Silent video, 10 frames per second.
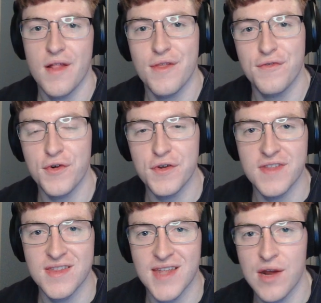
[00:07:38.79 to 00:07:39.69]
The first
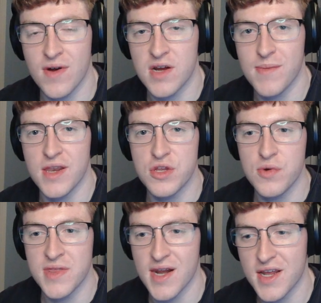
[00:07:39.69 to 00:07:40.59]
thing that I'd recommend
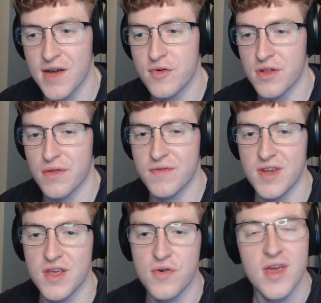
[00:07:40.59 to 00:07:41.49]
doing that I covered in this
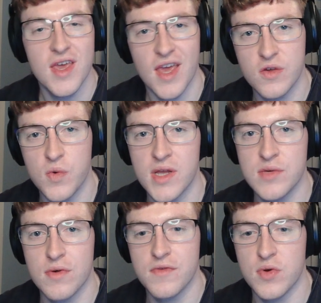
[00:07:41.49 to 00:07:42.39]
video is quickly
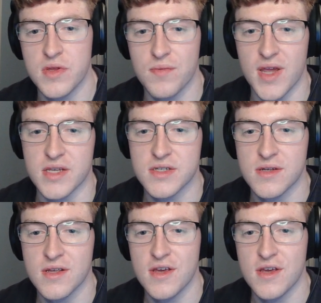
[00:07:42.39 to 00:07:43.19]
reviewing the range.